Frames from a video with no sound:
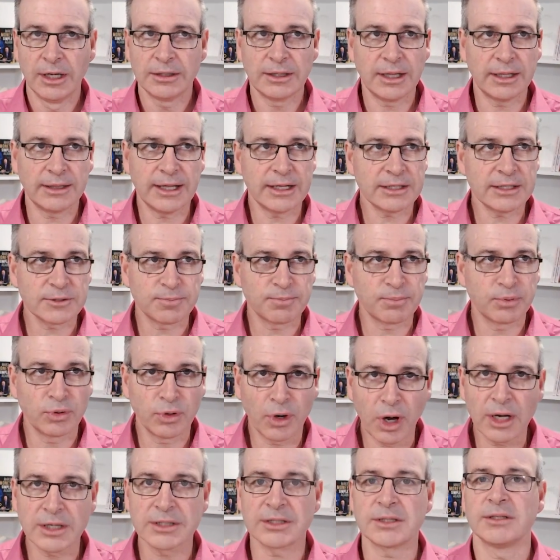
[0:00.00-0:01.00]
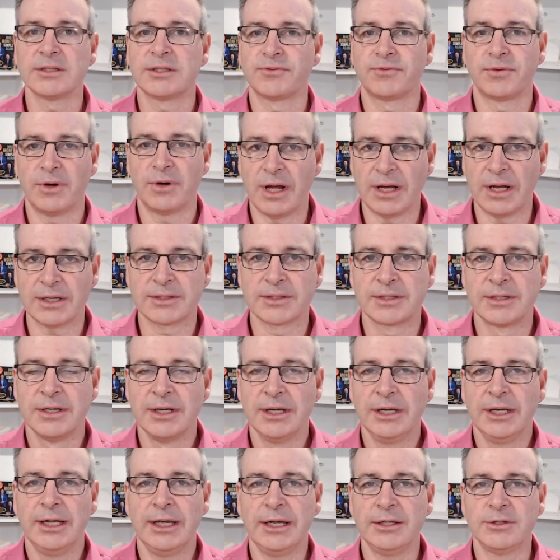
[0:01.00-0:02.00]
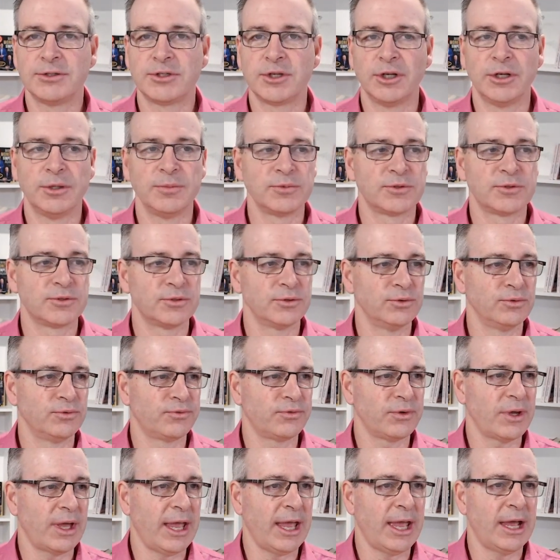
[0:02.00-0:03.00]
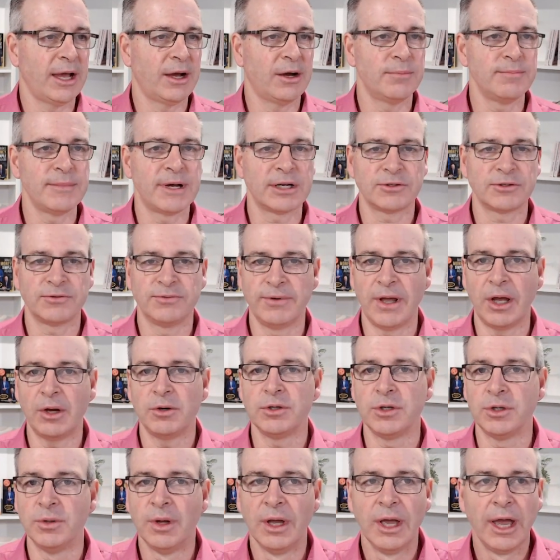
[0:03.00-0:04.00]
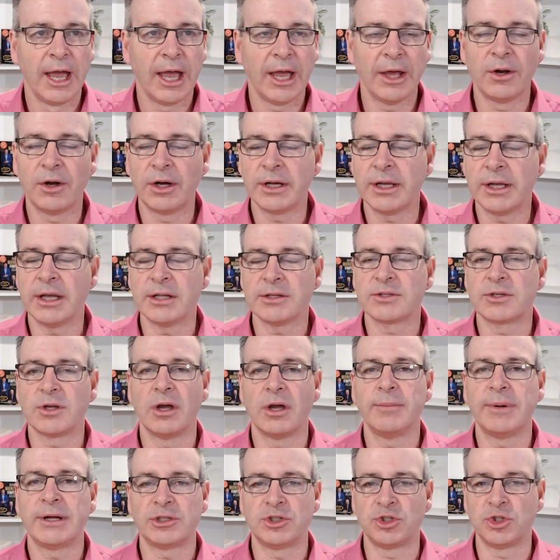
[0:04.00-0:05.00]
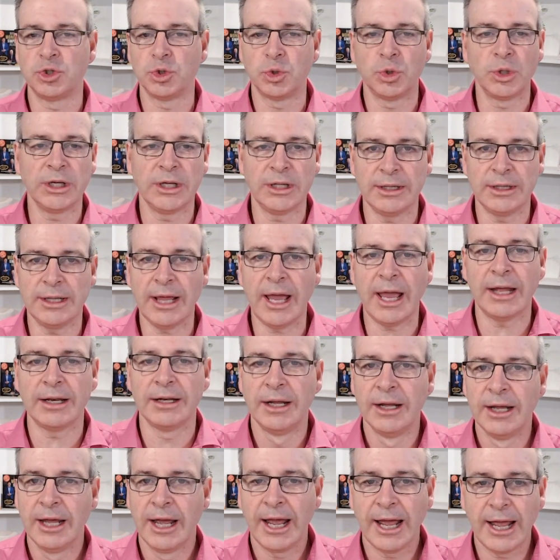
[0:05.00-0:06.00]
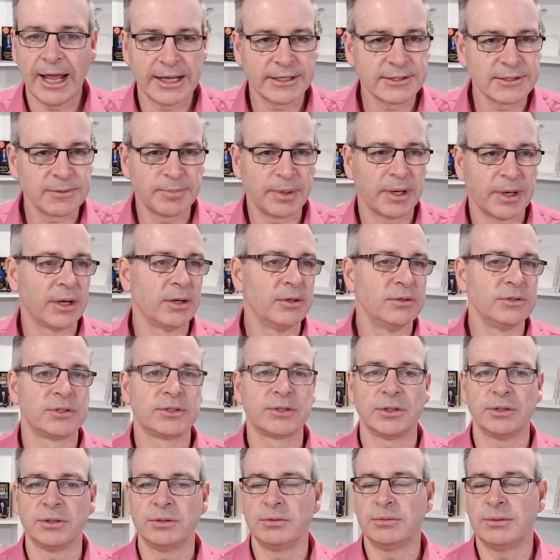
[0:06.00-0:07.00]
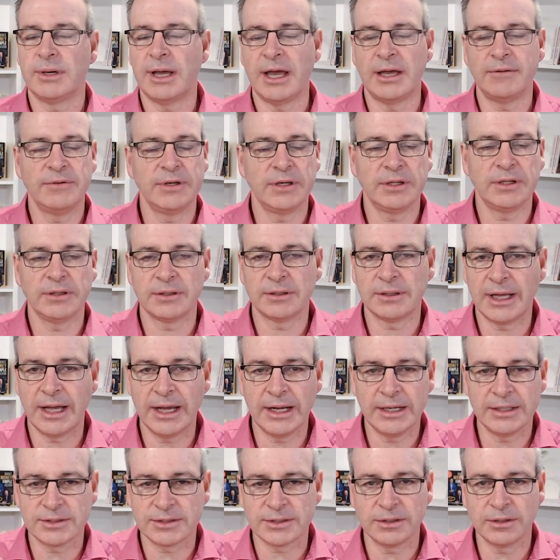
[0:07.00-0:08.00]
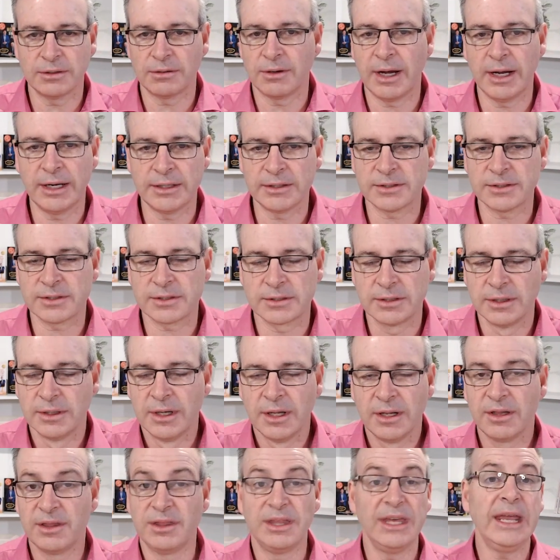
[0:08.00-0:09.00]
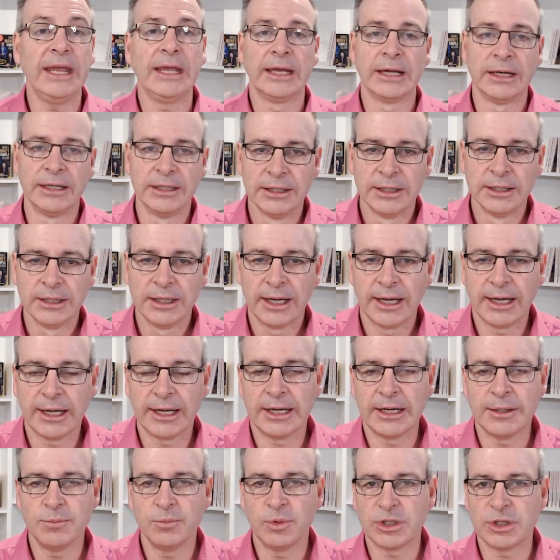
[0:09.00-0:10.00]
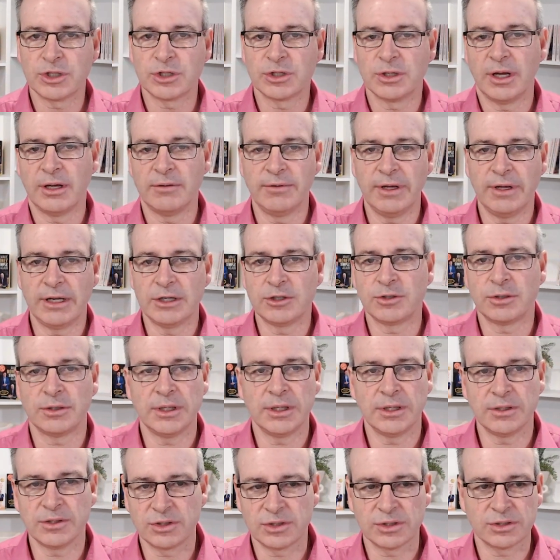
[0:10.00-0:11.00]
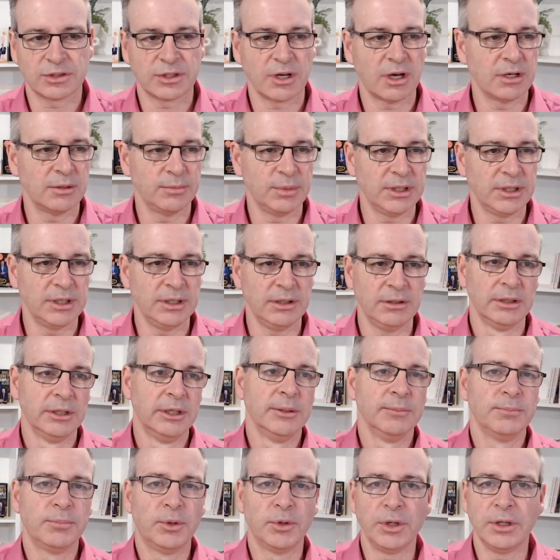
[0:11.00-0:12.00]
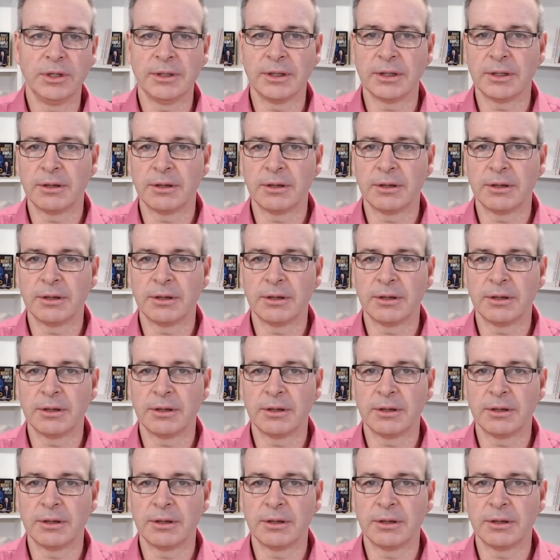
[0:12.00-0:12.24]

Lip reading: that's priceless for us in terms of how much value. And I get so much joy in that, as opposed to having the latest and greatest thing, which eventually is just going to be put in the